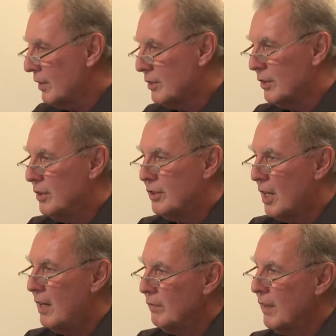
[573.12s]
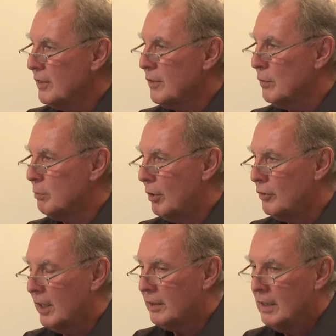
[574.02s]
if it's the design phase of a
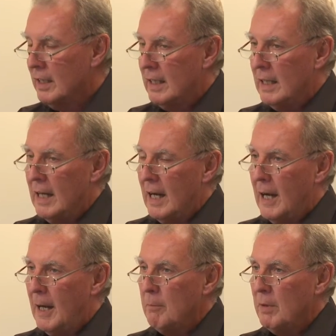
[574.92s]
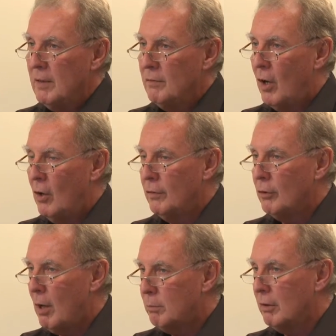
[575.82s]
project, involve
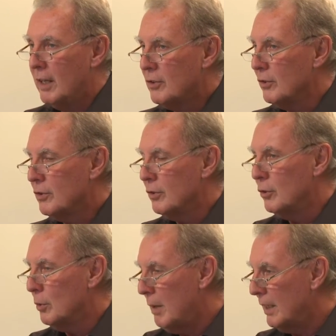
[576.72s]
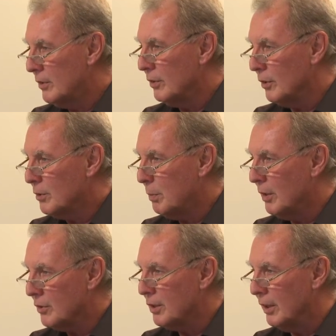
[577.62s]
your operations and your maintenance
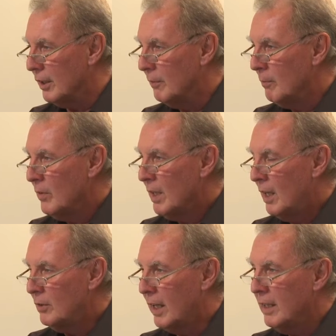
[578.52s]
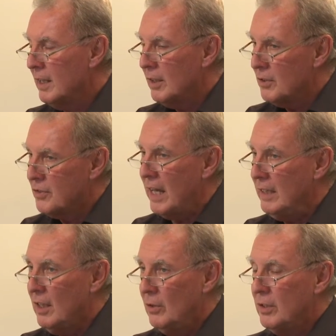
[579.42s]
personnel. Okay, because
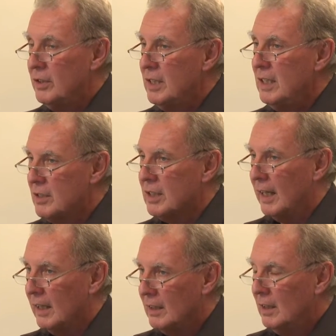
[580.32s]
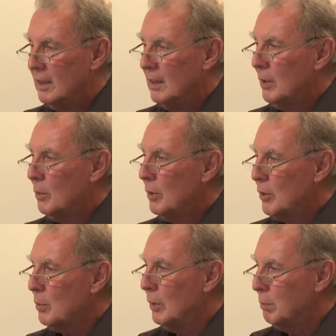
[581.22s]
they know the detail
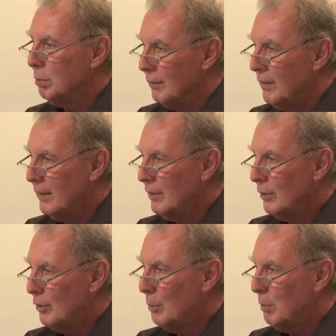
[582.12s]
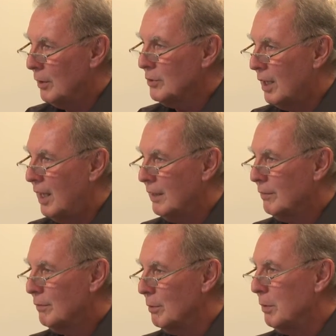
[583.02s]
which will prevent your bow tie
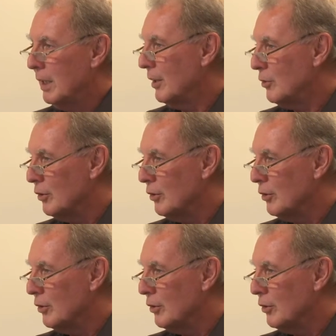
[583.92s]
from being a